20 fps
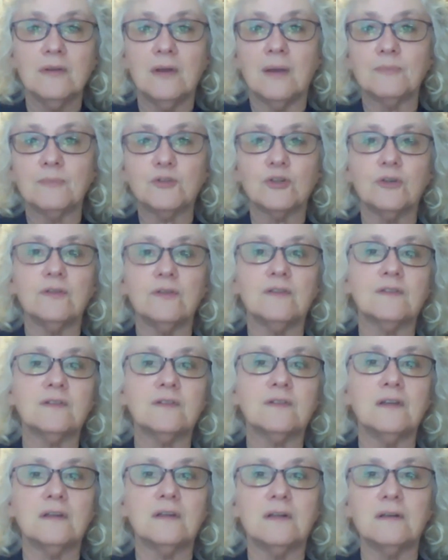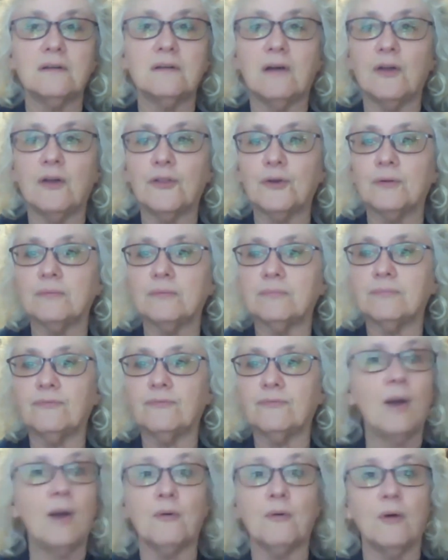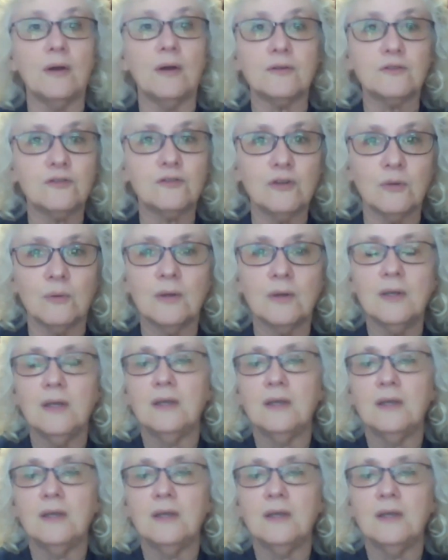I'm sure you see it in other fiber arts too.